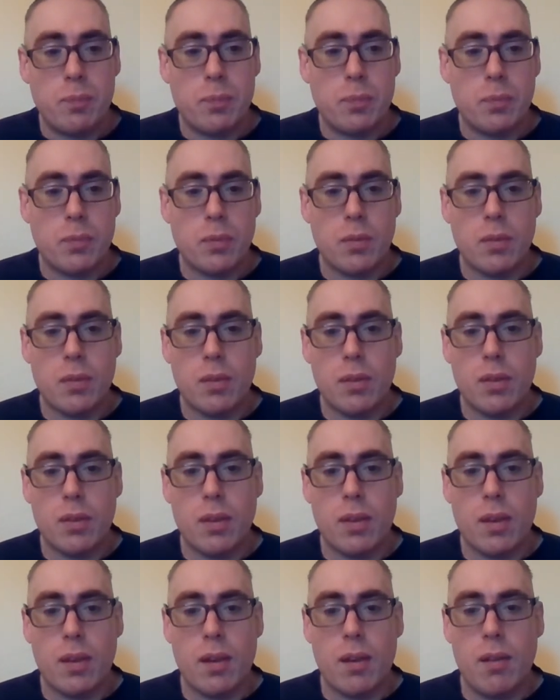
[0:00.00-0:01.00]

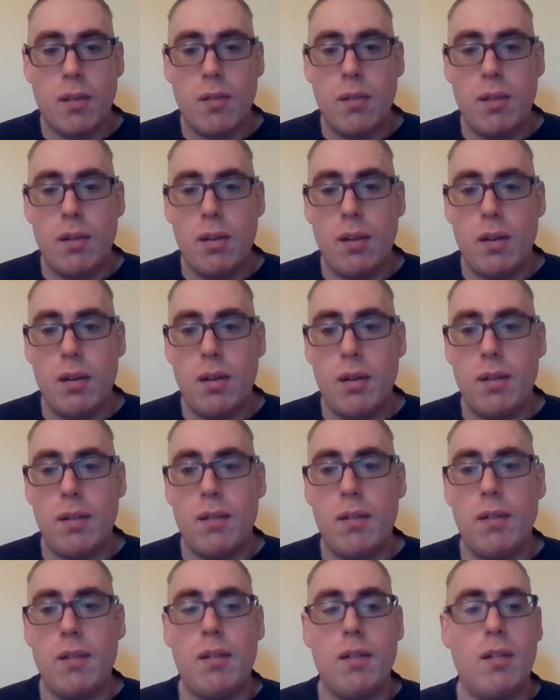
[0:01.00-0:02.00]

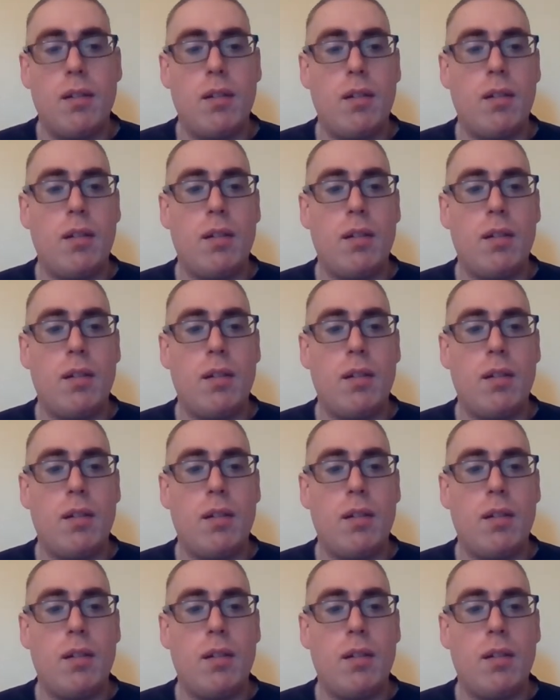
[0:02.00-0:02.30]
(no one is talking)